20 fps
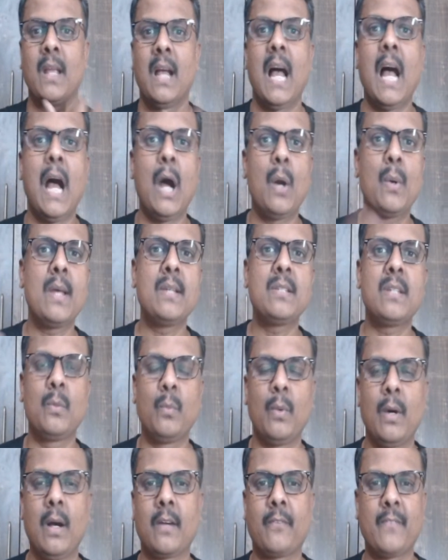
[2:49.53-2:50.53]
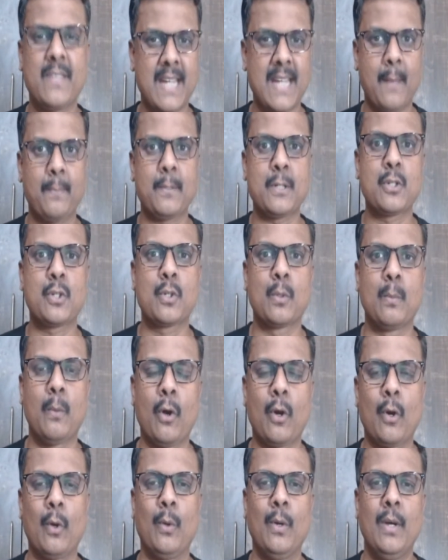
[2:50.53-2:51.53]
how does it work, which happens
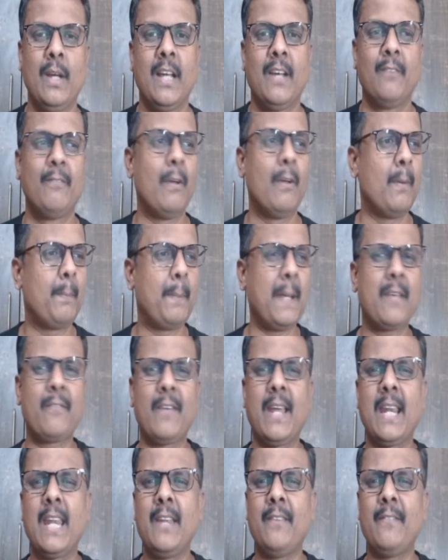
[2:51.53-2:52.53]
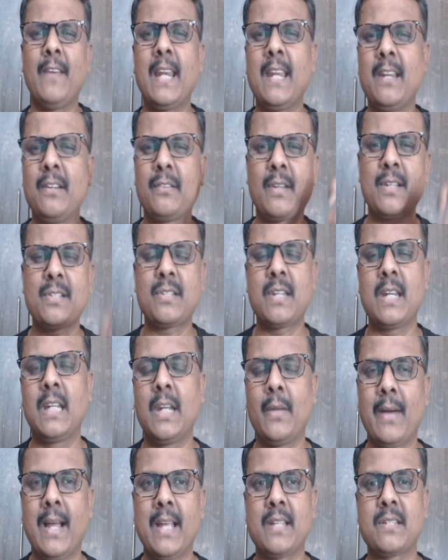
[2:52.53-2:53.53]
tomorrow. We will pick very, very interesting
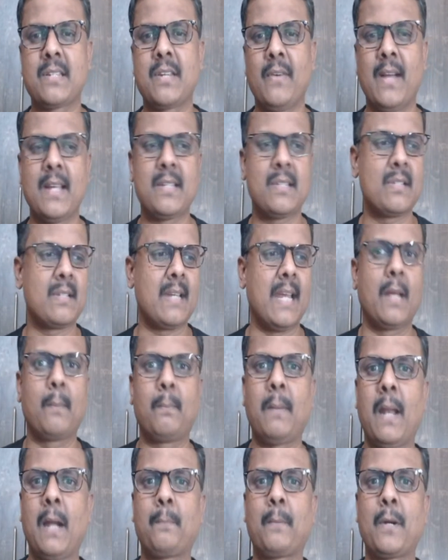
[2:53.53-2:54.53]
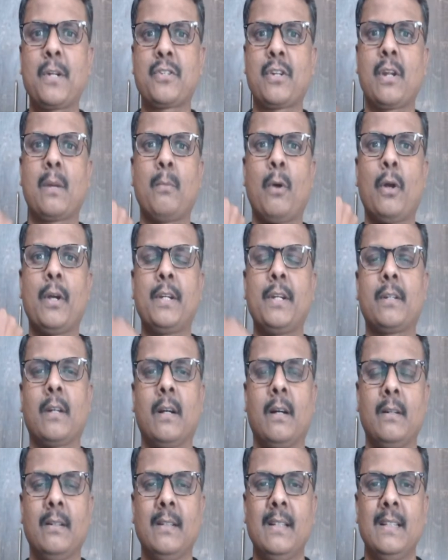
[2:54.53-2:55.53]
devices like blood pressure
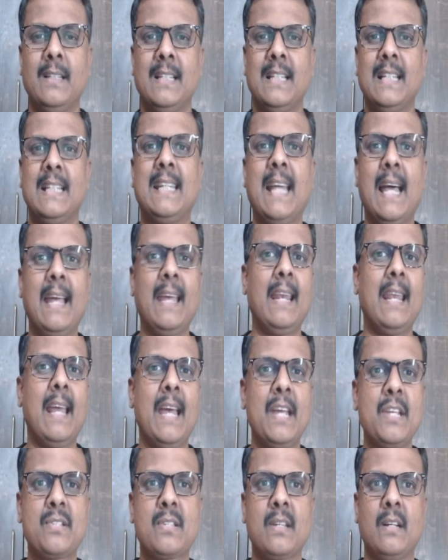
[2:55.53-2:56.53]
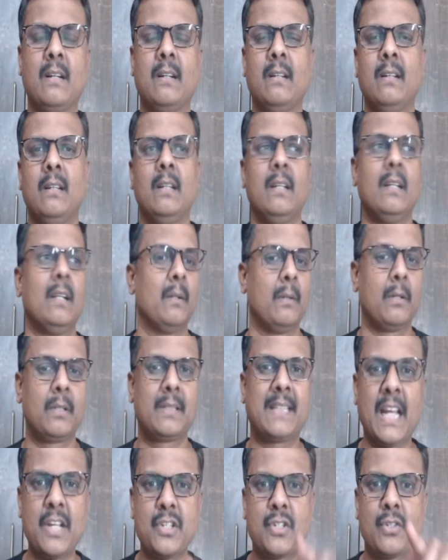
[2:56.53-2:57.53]
monitor, dialyzer,
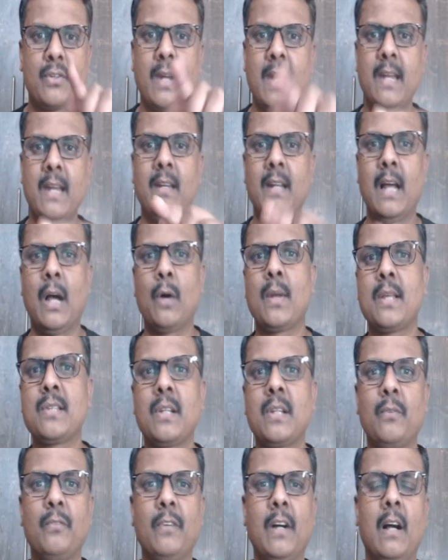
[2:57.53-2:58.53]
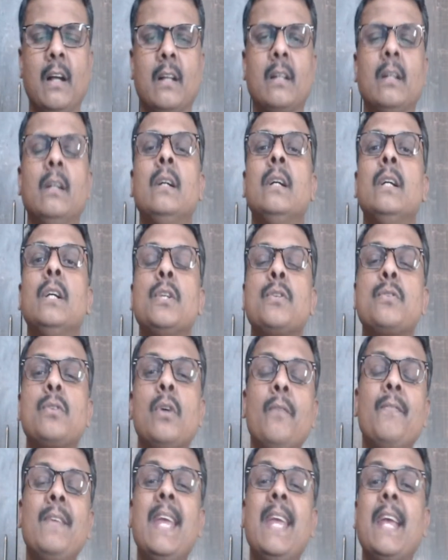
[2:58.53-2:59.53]
touch screen, how does it work.
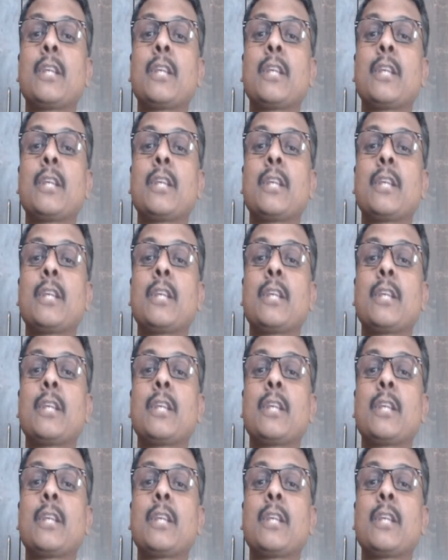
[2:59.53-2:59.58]
So we